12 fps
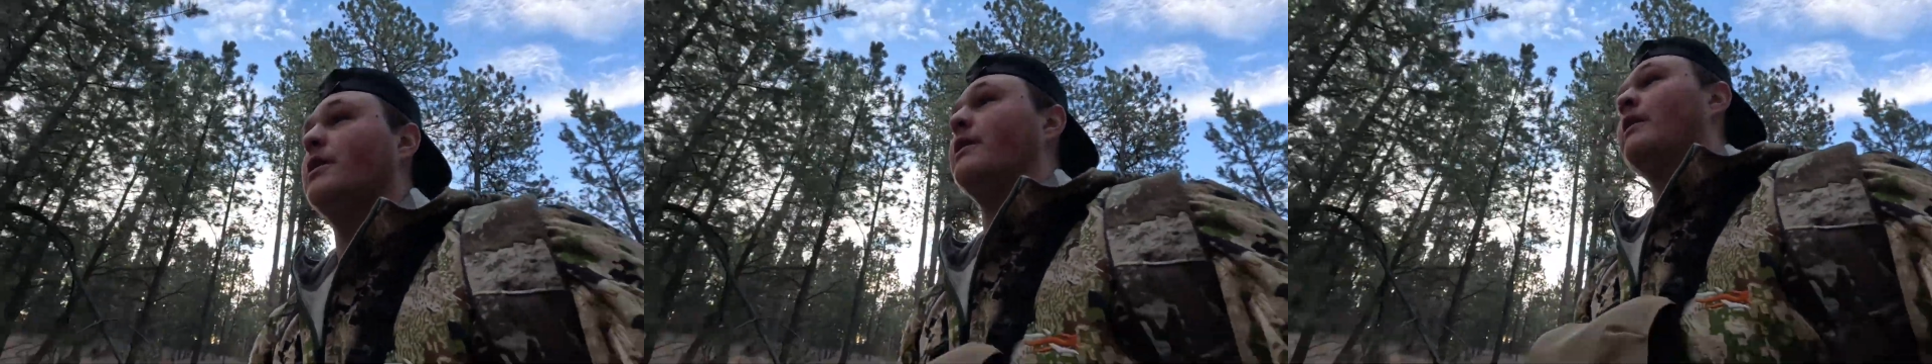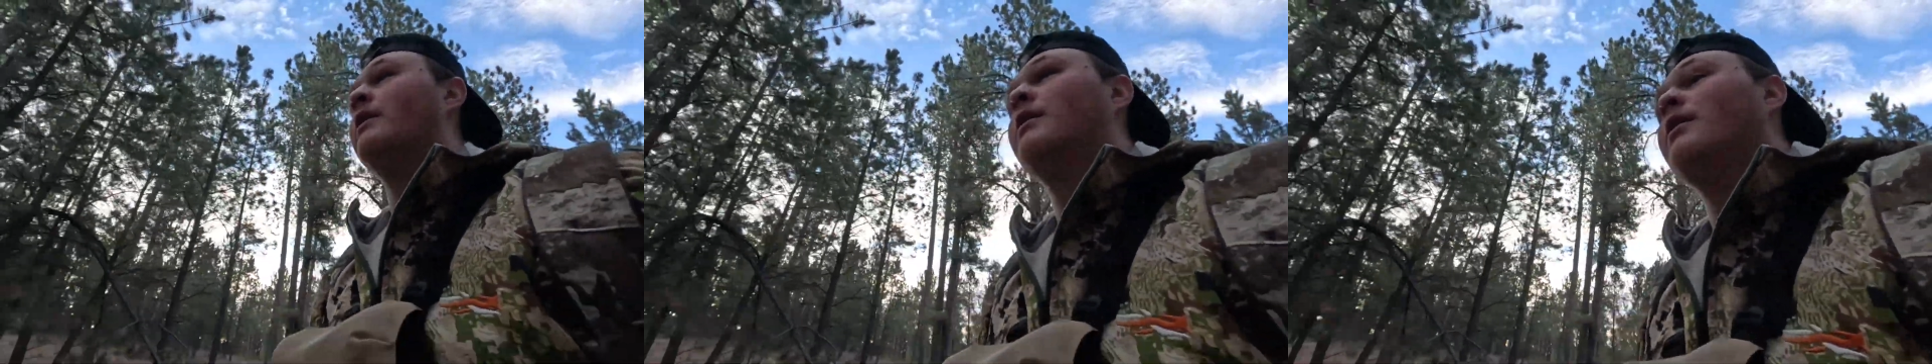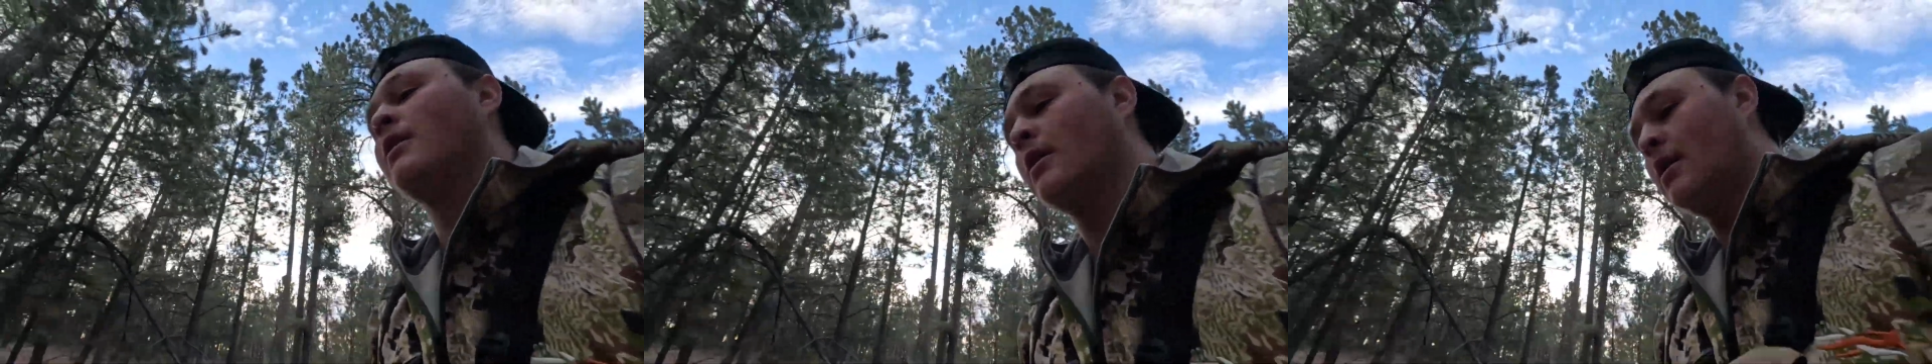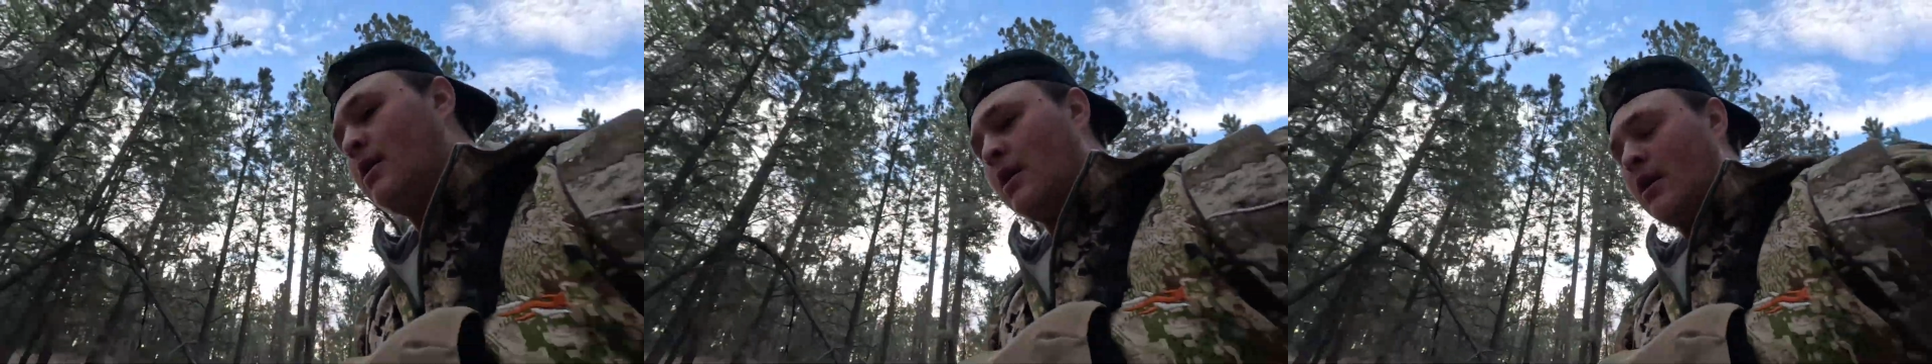and
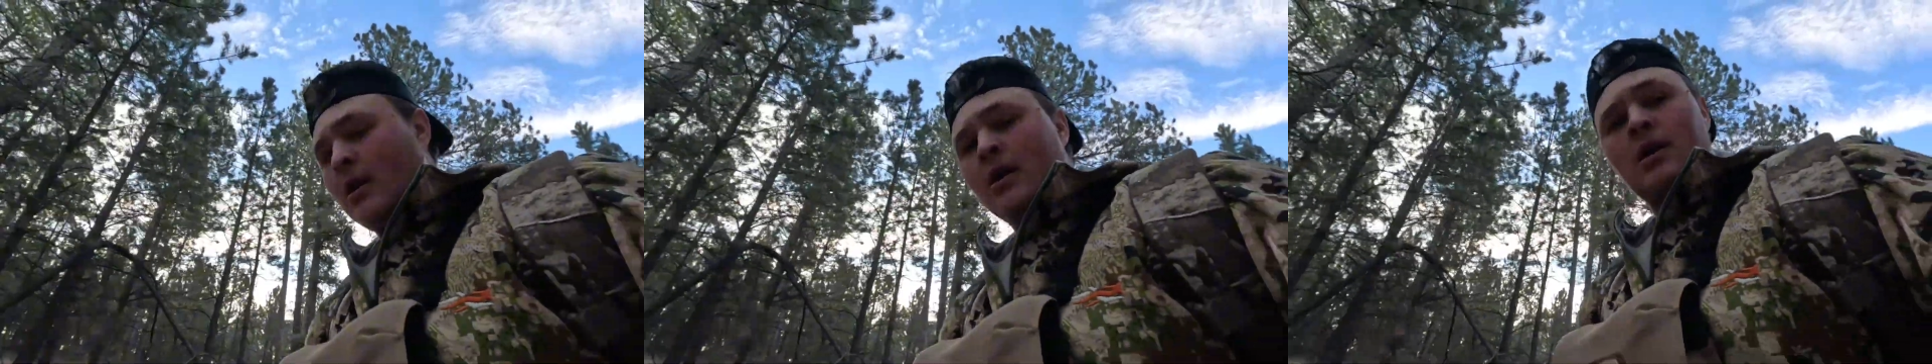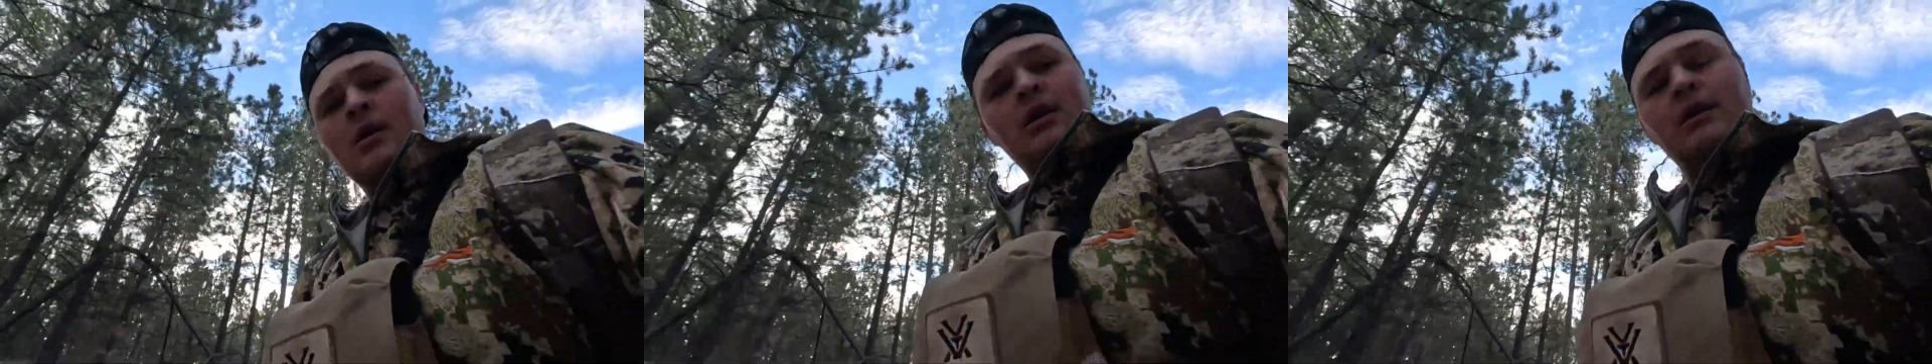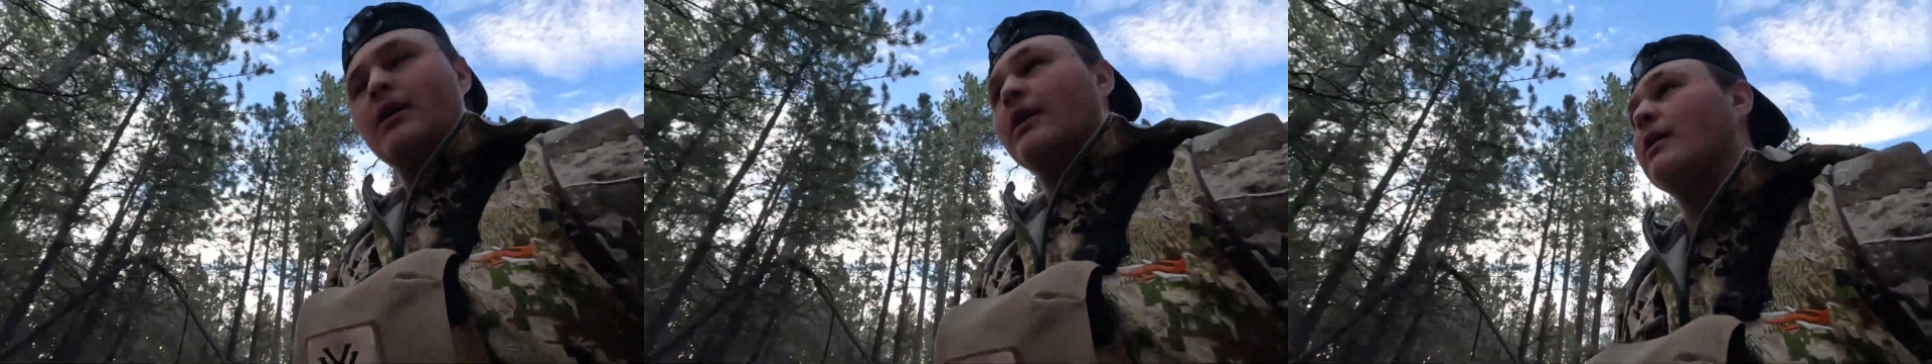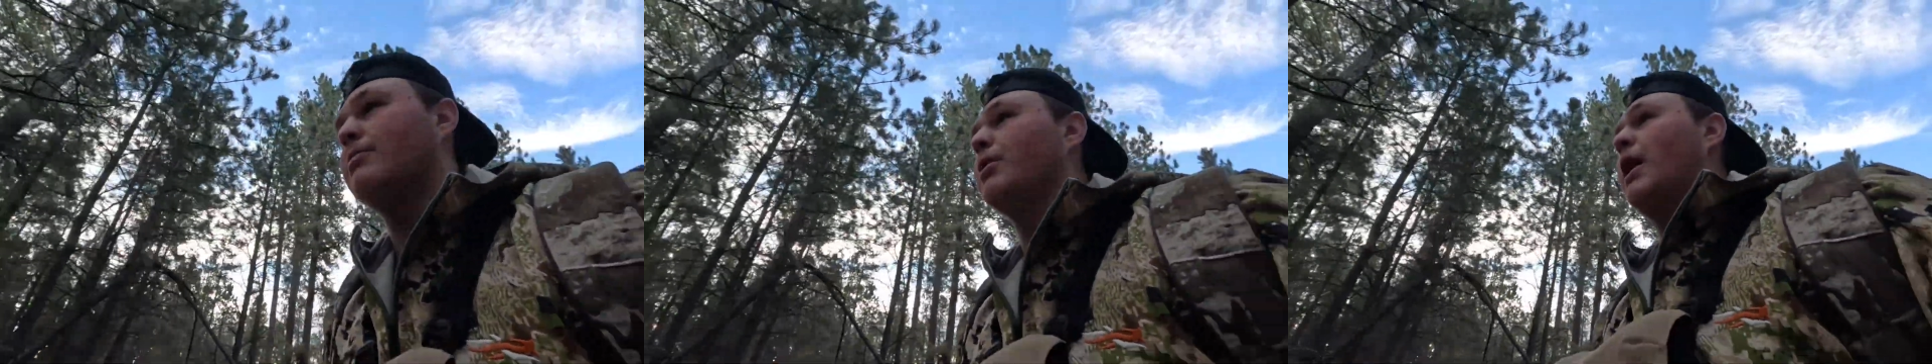
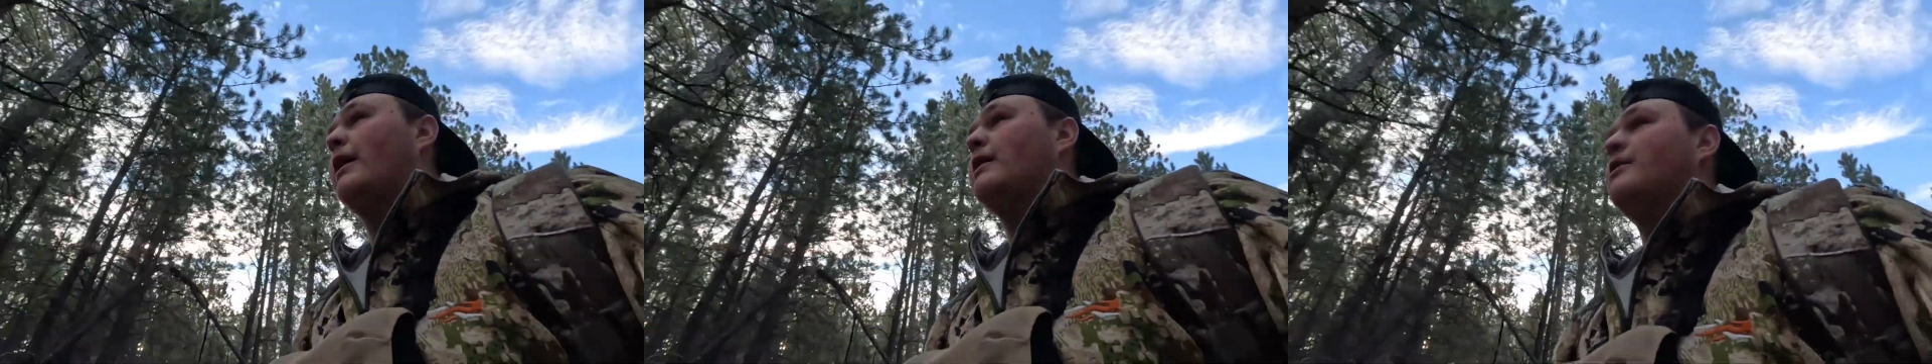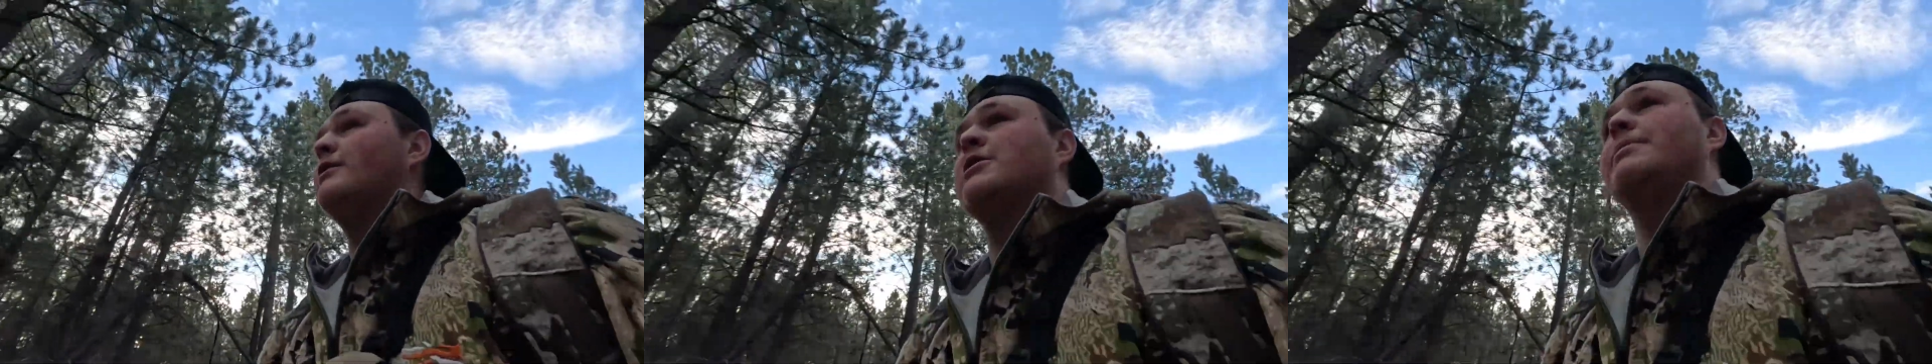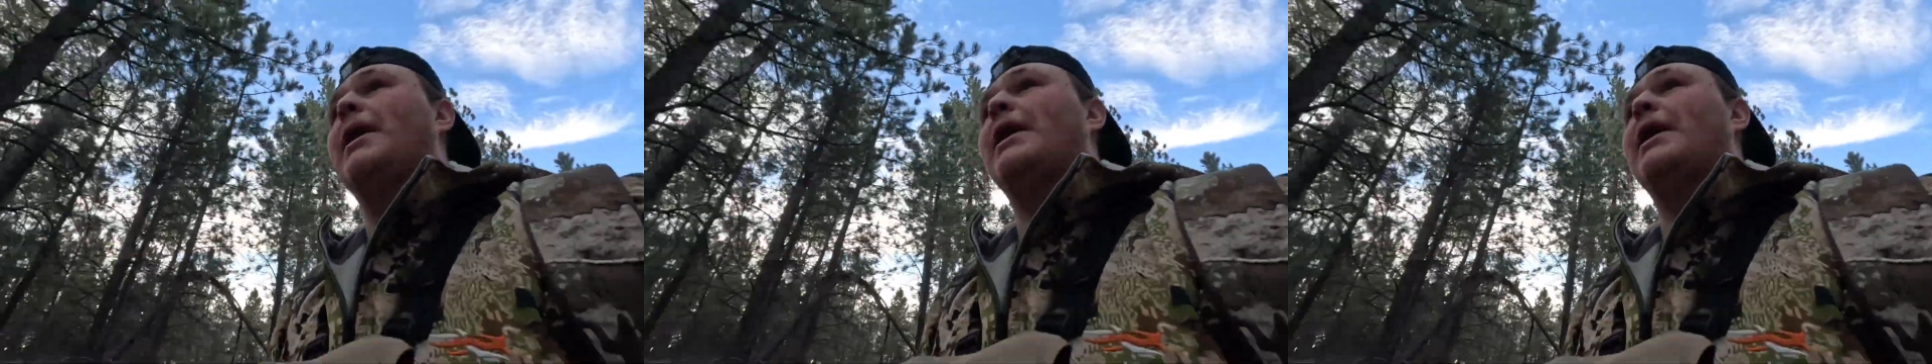gonna apply to do some